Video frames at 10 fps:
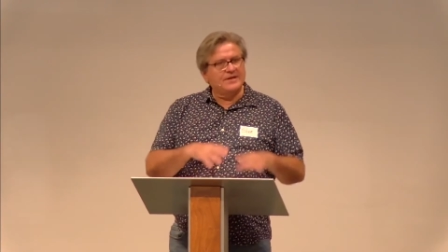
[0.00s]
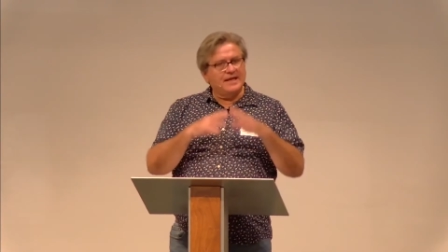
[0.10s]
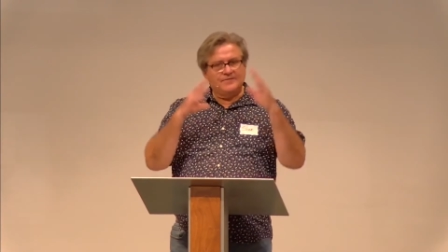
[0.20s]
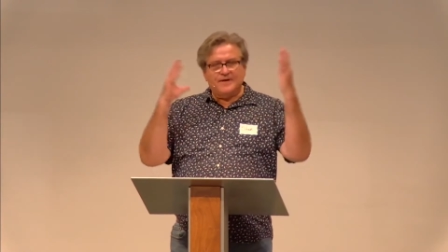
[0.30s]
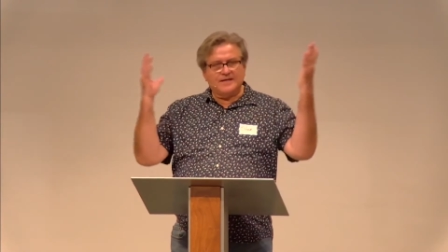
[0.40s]

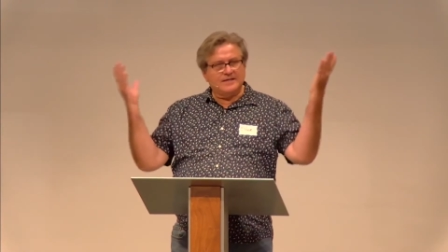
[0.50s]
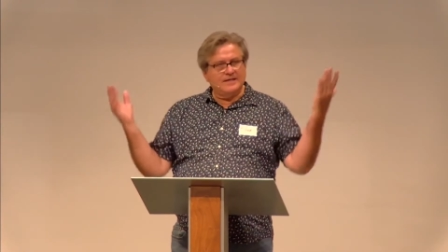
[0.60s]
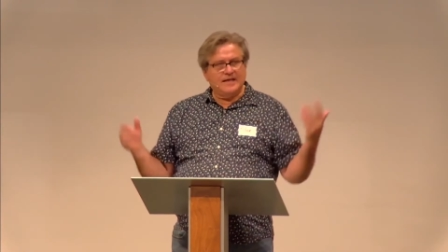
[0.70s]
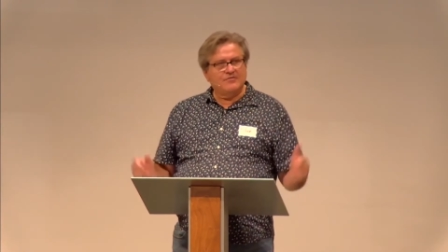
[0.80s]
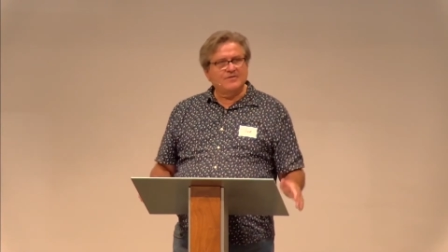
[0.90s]
In fact,
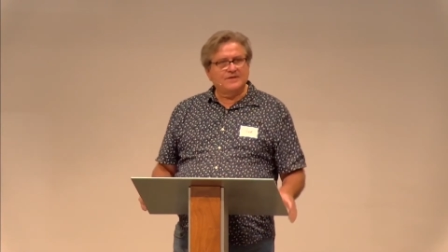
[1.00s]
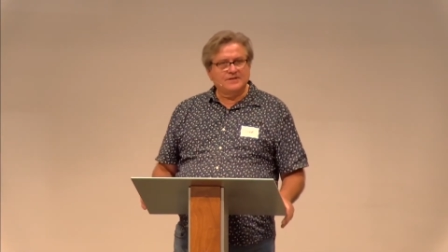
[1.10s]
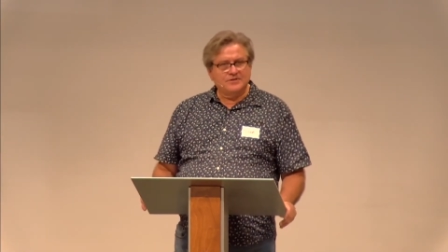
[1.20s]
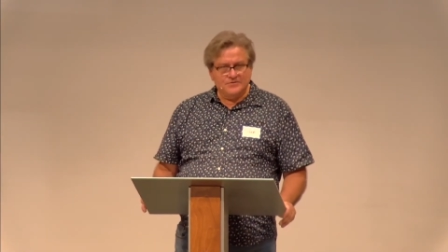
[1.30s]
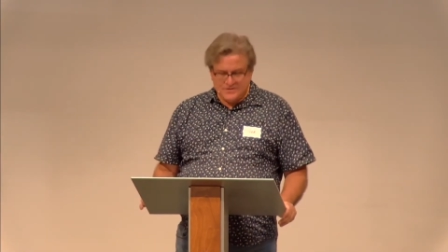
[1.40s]
in
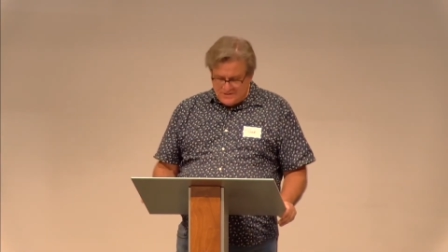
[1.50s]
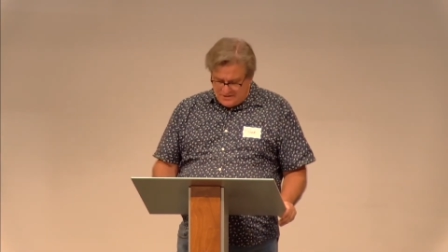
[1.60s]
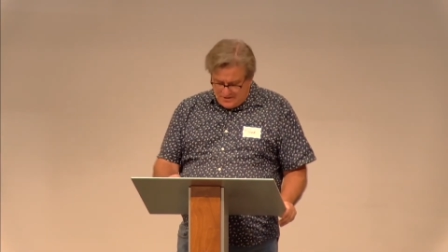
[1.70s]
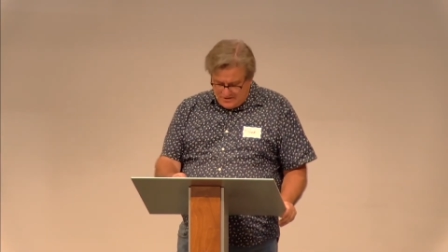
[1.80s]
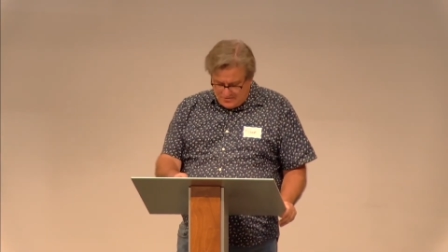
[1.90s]
everything that you
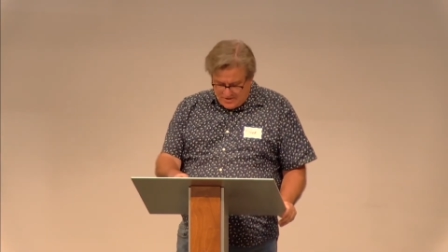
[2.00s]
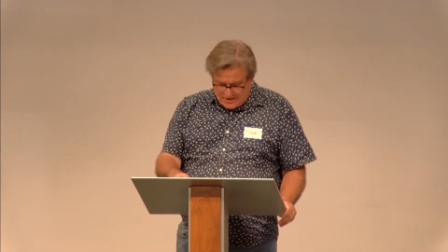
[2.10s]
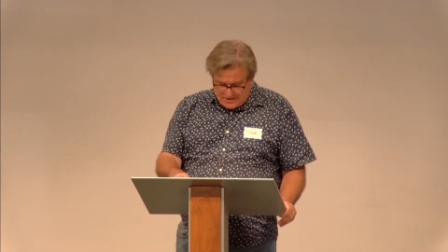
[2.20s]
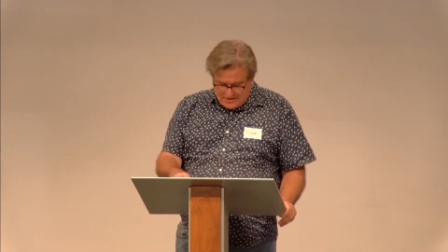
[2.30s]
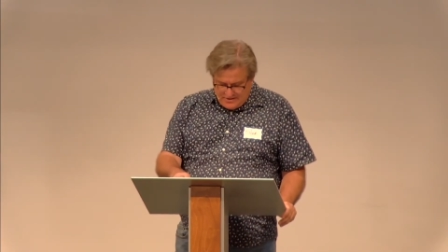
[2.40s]
see, he
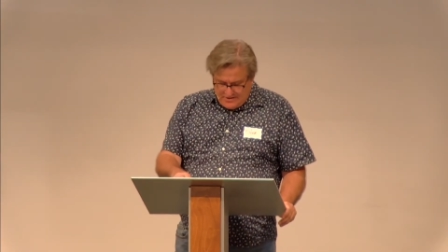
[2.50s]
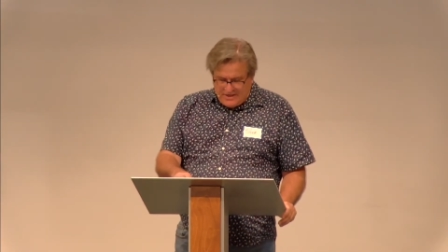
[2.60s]
created.